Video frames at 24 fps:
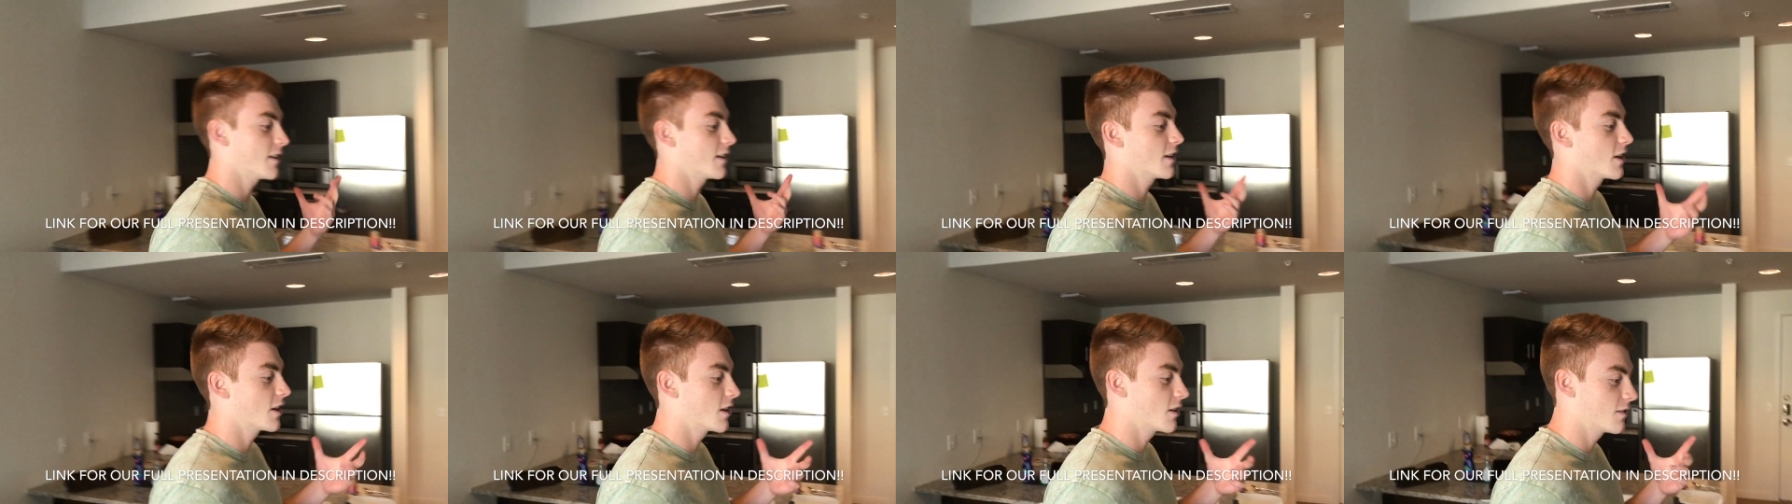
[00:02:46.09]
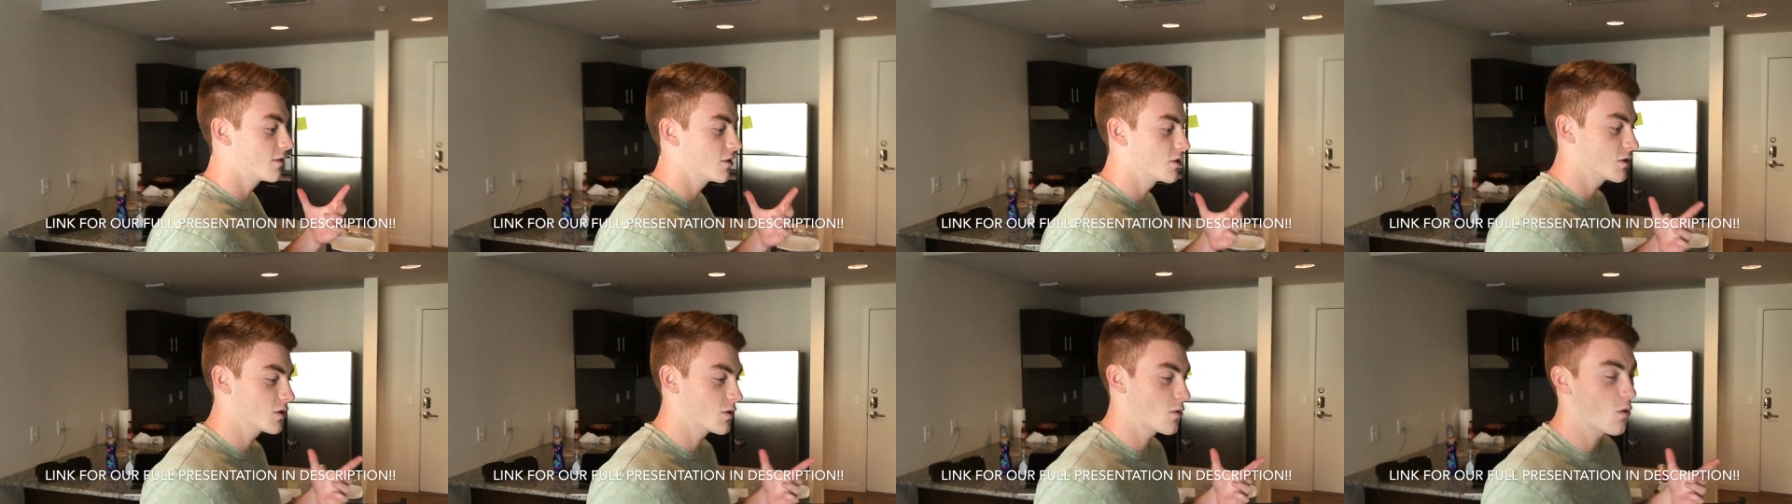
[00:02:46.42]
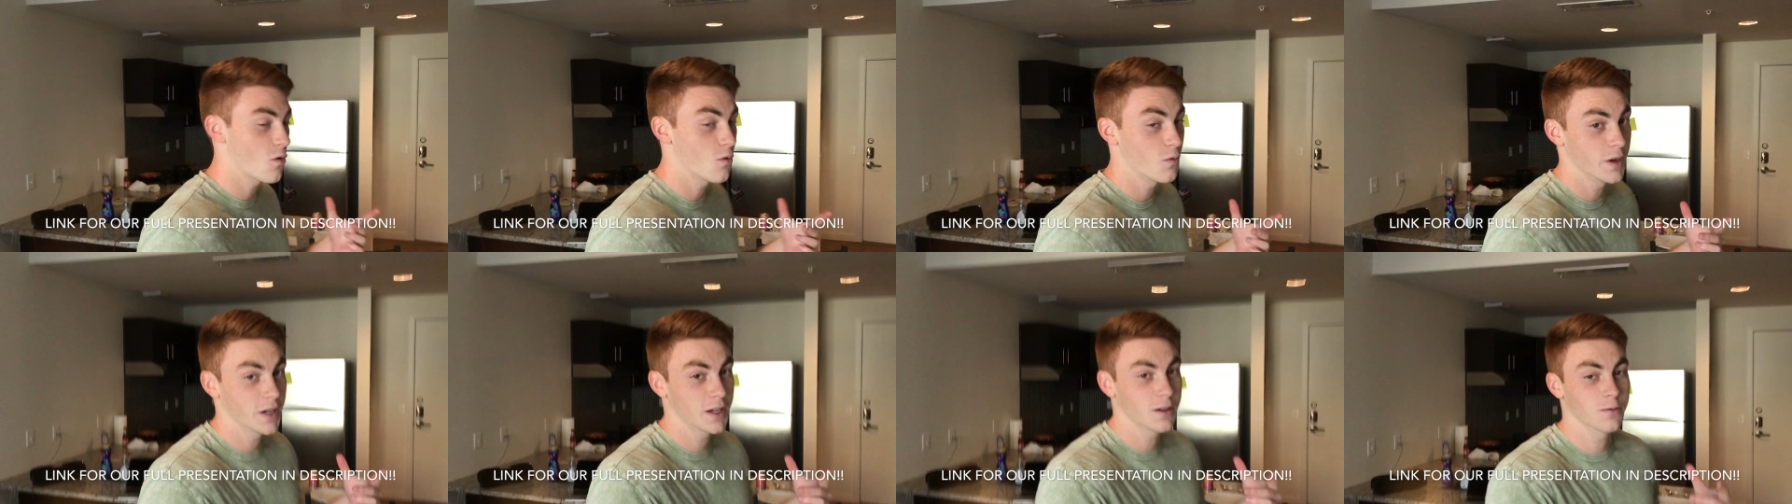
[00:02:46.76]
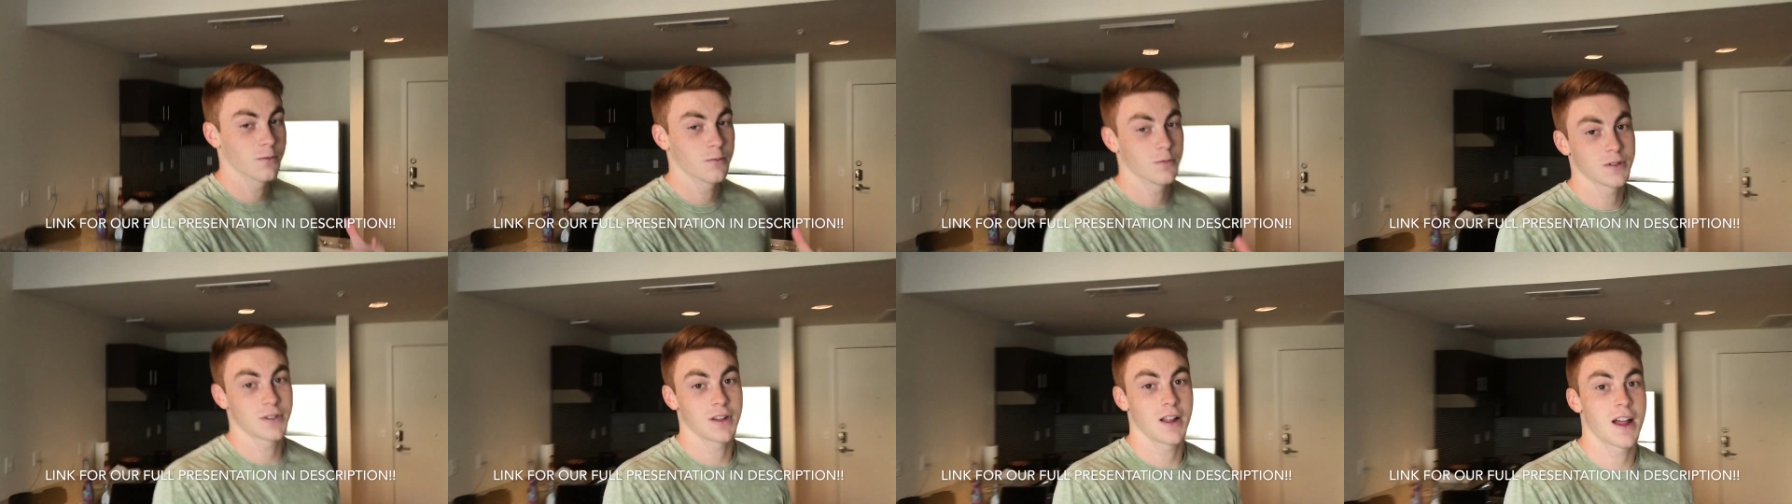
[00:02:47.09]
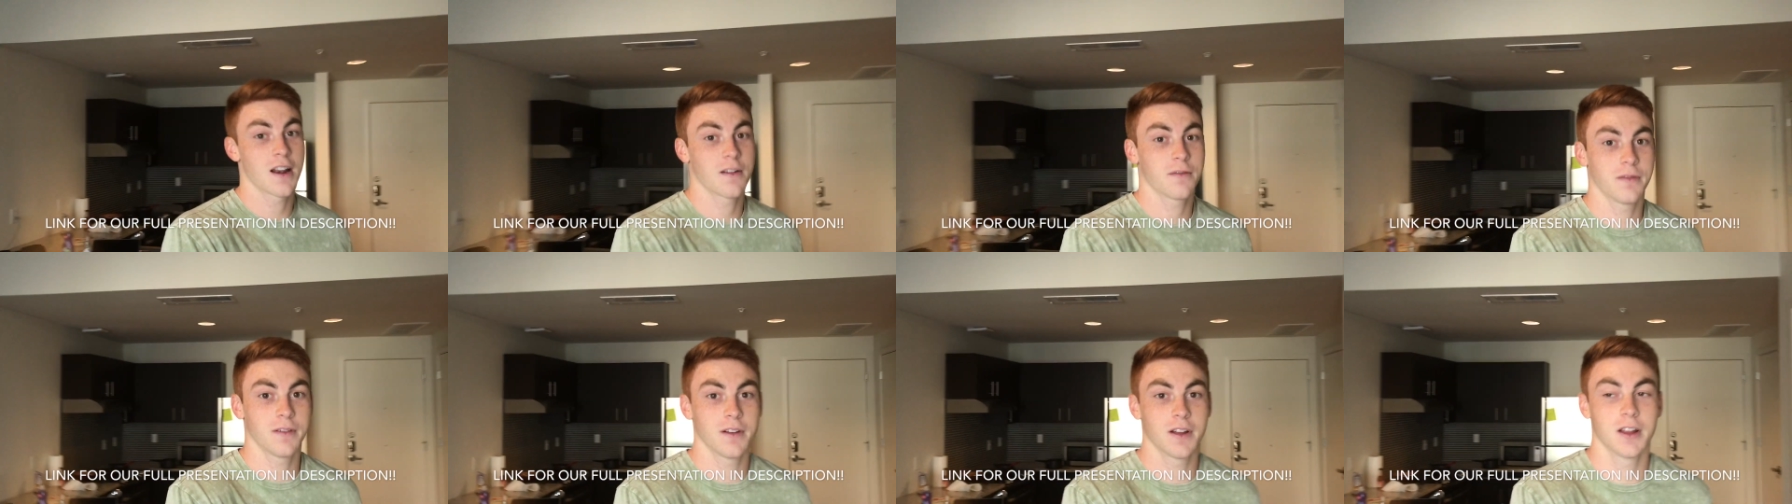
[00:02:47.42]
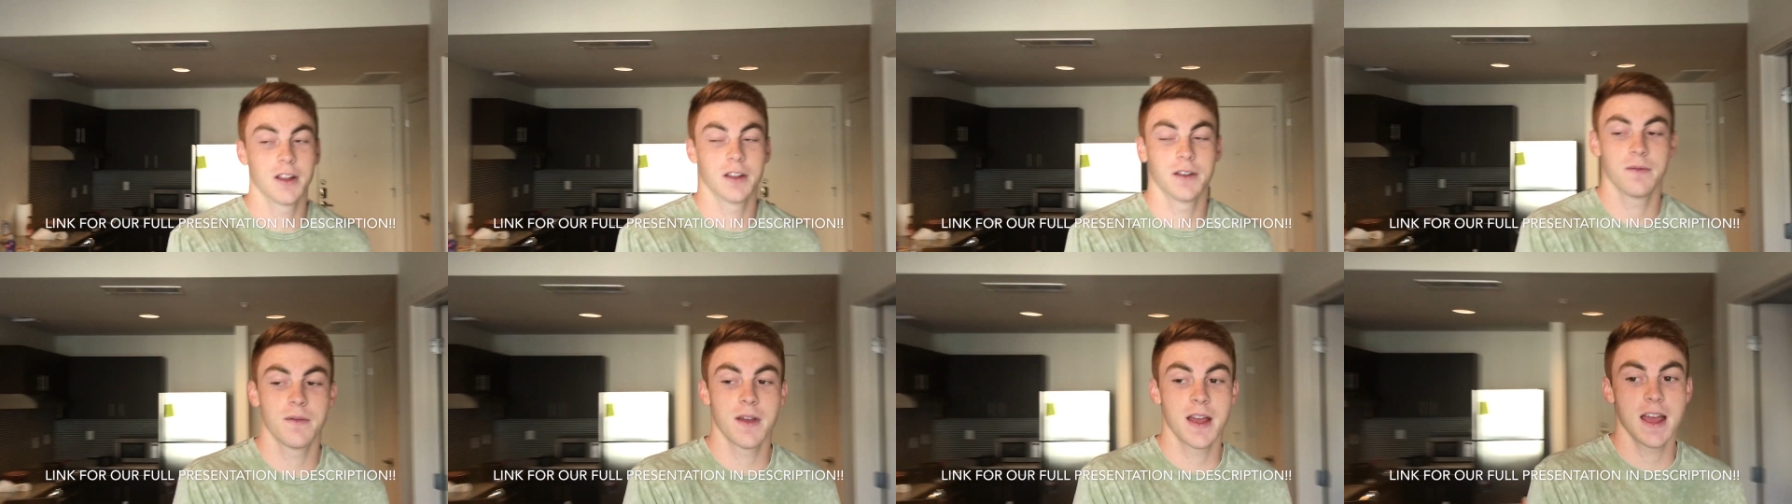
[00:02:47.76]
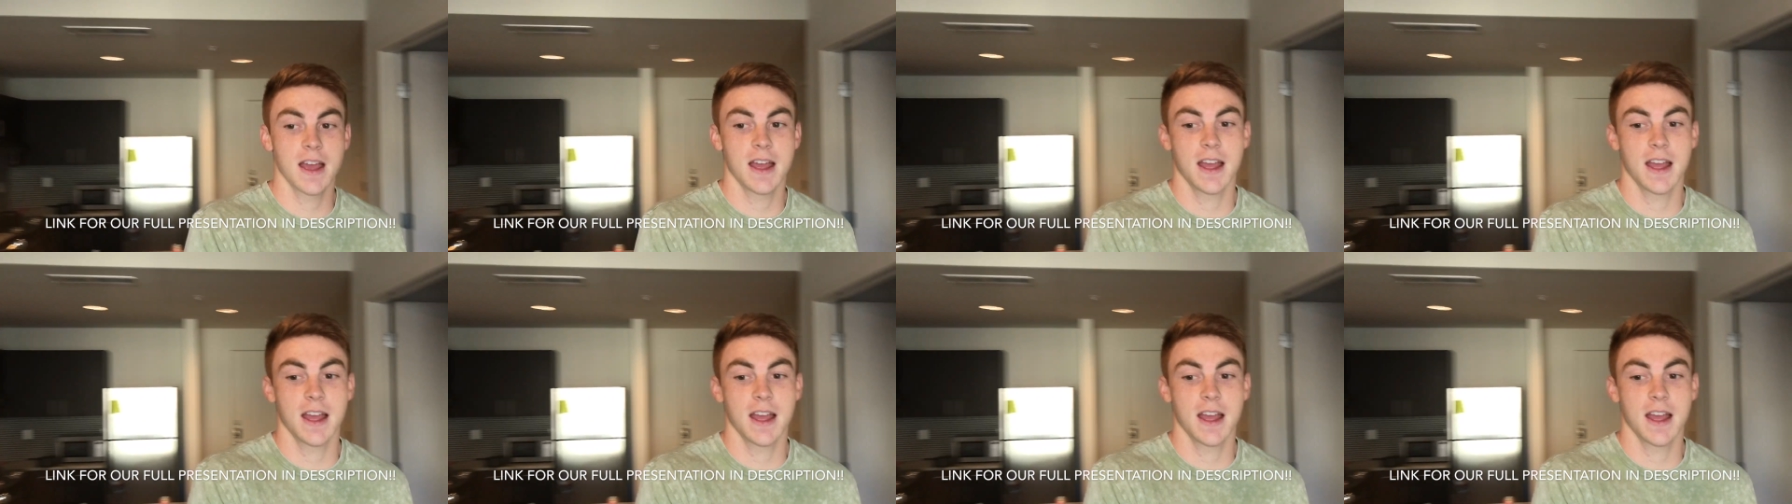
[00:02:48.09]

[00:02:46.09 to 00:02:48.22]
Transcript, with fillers: and just the whole weekend was a lot of fun